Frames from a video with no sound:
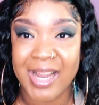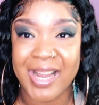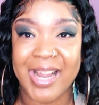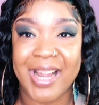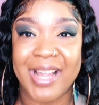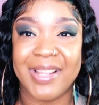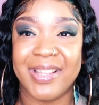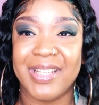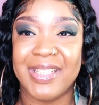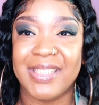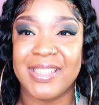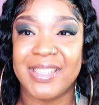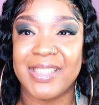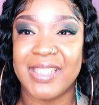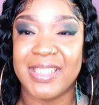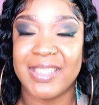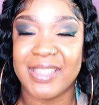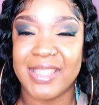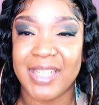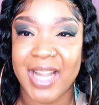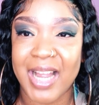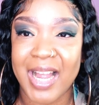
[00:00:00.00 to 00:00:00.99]
And this
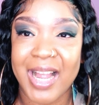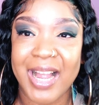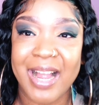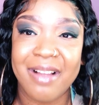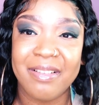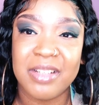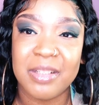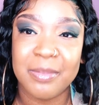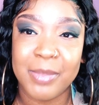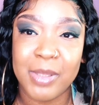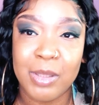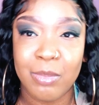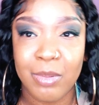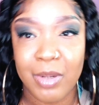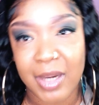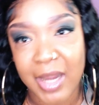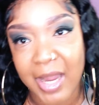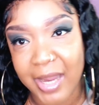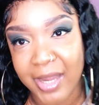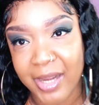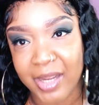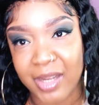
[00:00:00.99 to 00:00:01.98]
does not have to be
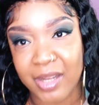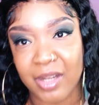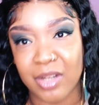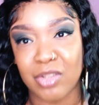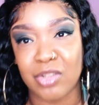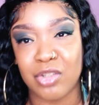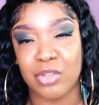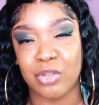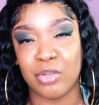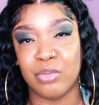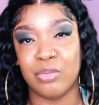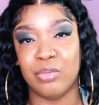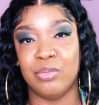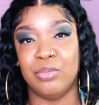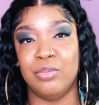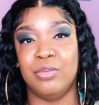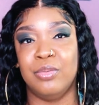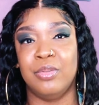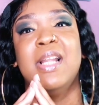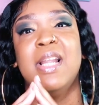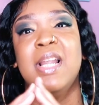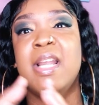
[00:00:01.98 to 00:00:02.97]
related
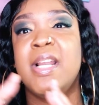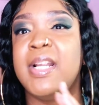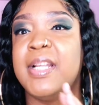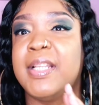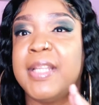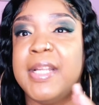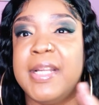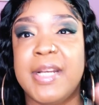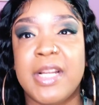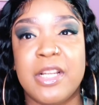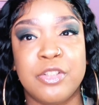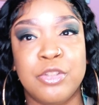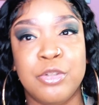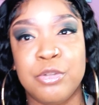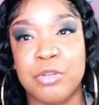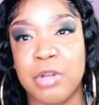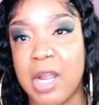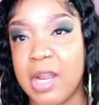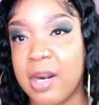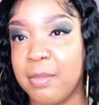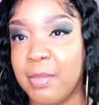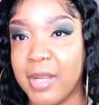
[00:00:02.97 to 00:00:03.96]
to anything that you're
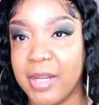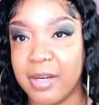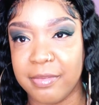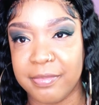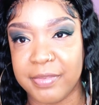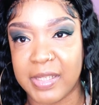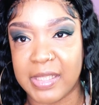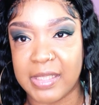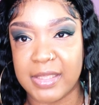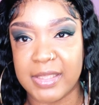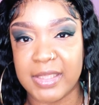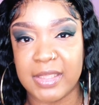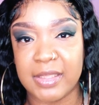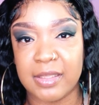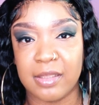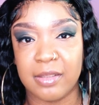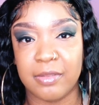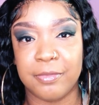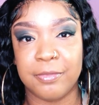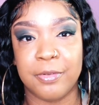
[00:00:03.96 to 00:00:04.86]
trying to manifest.